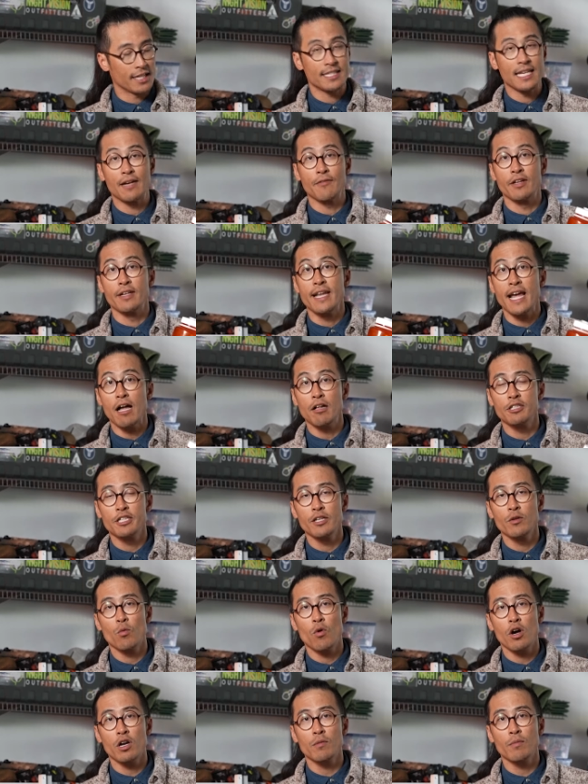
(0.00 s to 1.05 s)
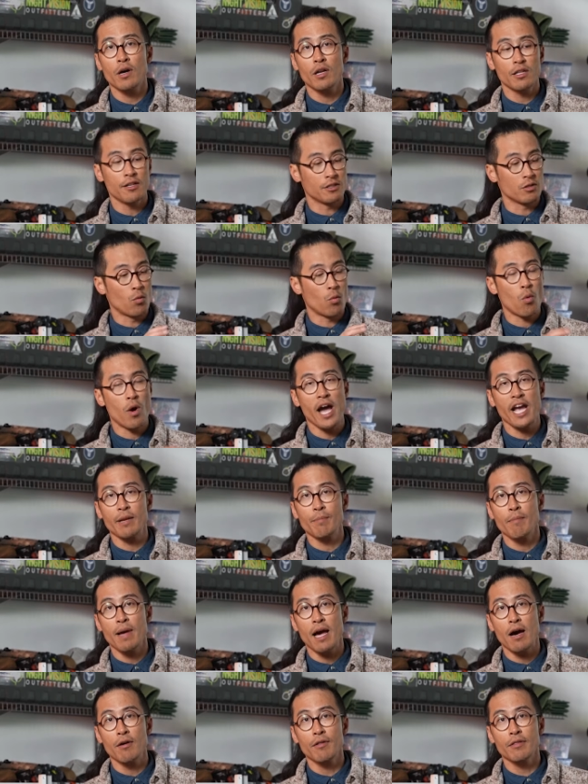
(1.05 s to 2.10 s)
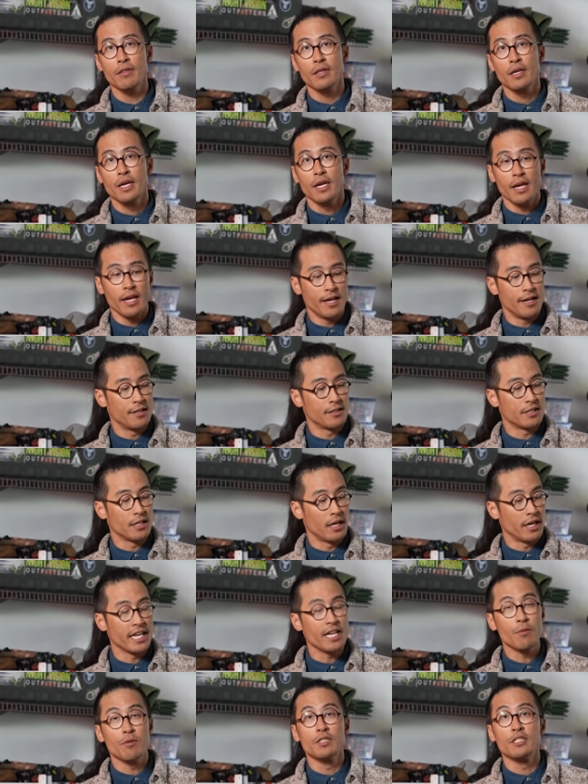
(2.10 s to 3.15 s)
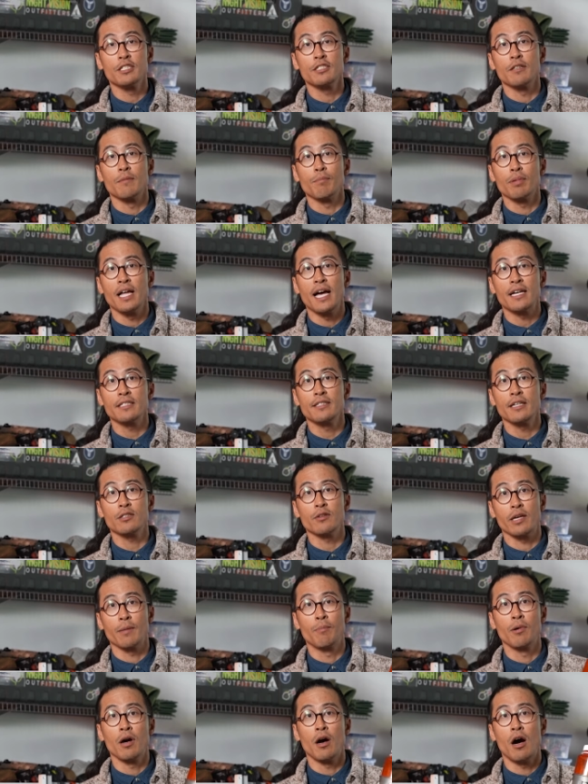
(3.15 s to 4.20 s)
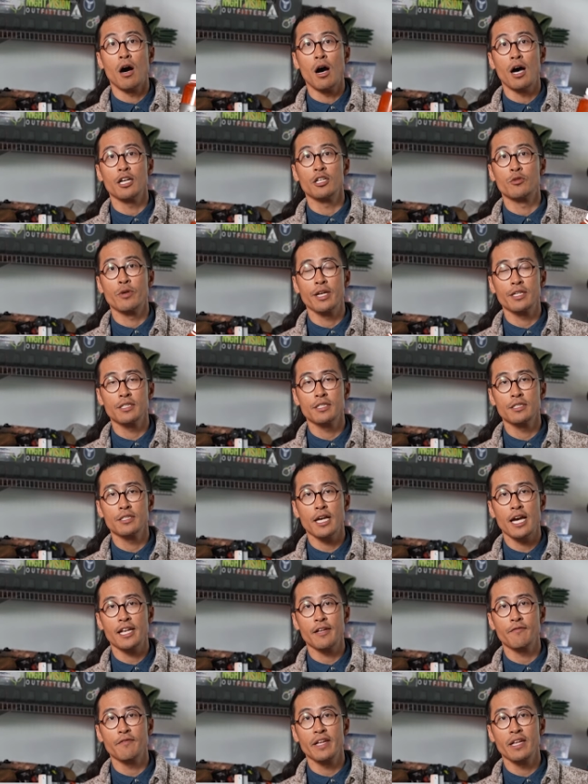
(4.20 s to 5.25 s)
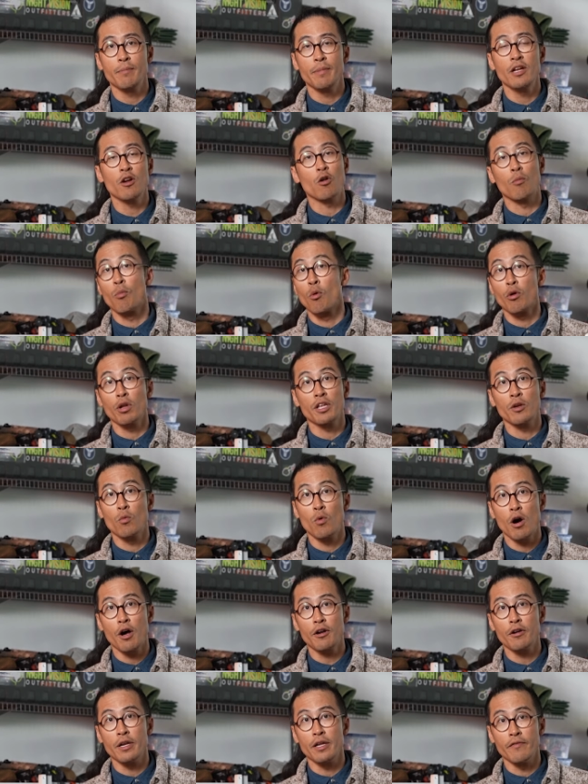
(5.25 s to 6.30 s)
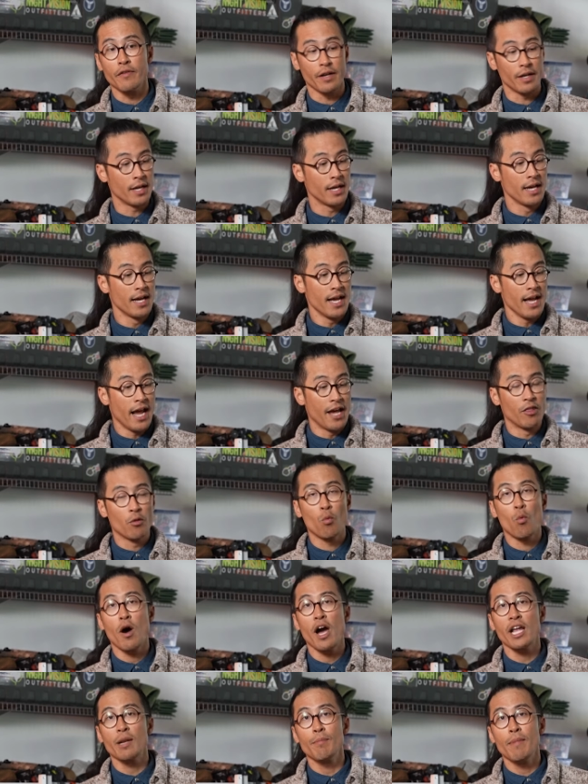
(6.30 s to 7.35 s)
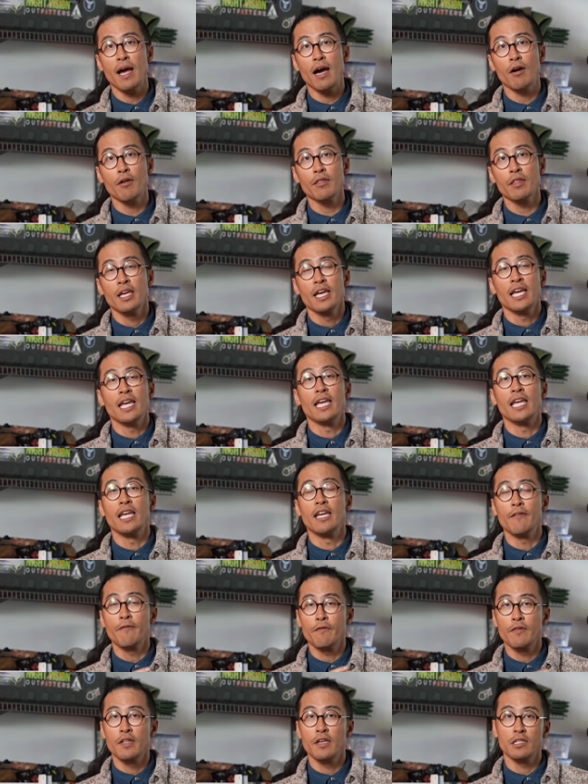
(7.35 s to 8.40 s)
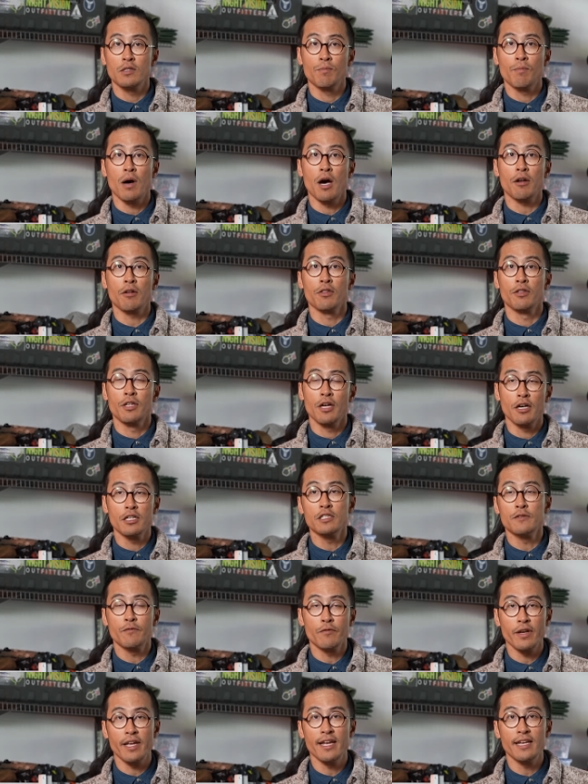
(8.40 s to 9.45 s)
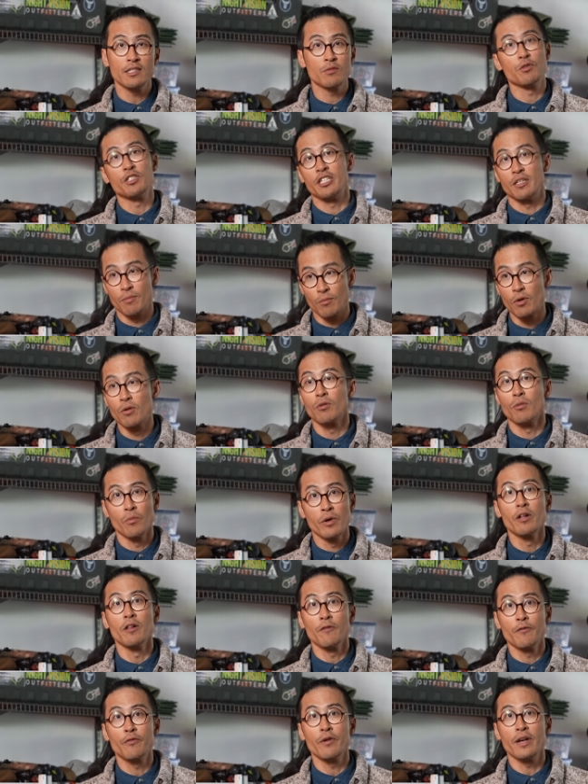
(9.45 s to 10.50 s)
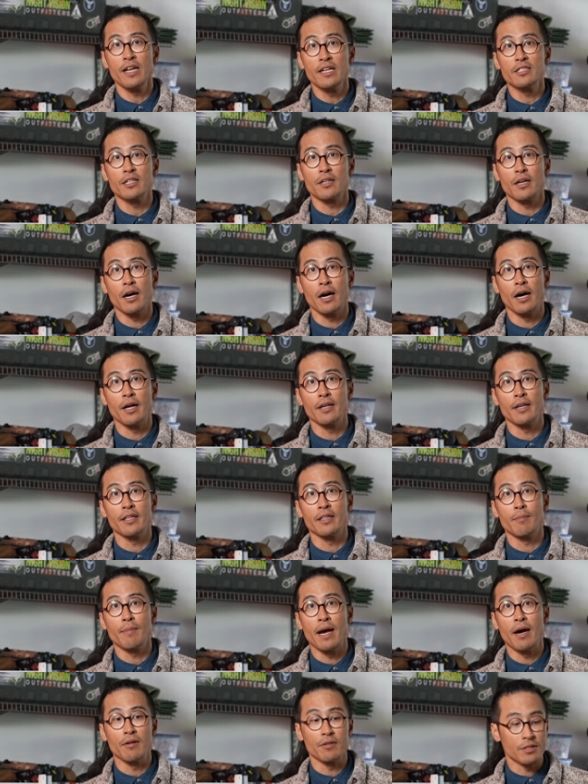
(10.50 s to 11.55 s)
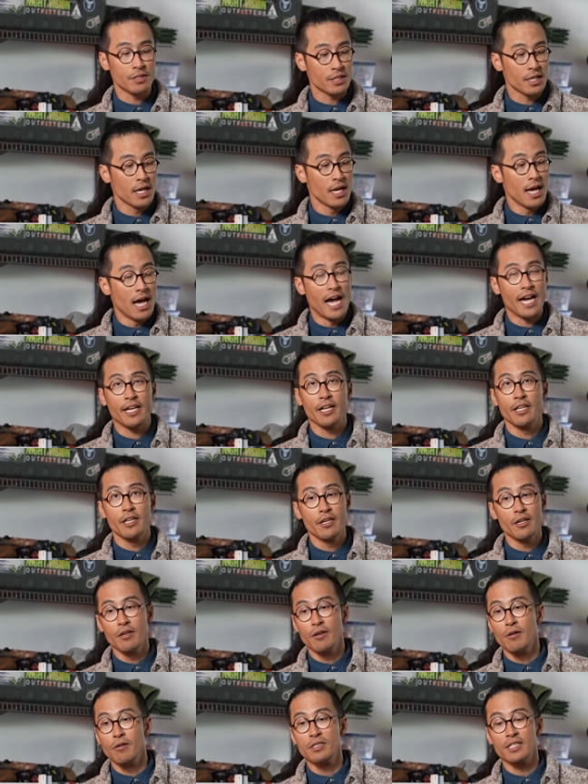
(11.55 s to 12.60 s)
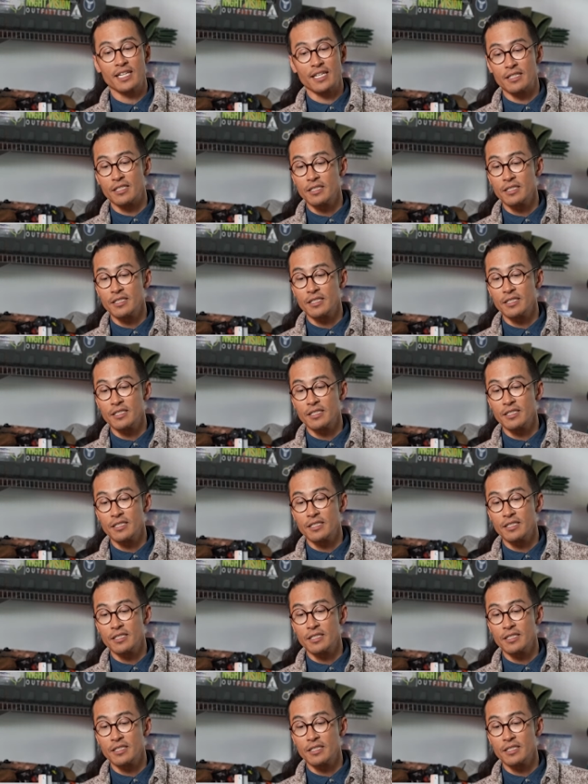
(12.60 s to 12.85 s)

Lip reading: like to have a Nalgene water bottle. It has a wide mouth. It is heat resistant plastic, so I can put hot drinks inside if need be, or boiling water even. And the wide mouth, if this bottle does freeze, which it will freeze on a hunt in the mountains, I can use like a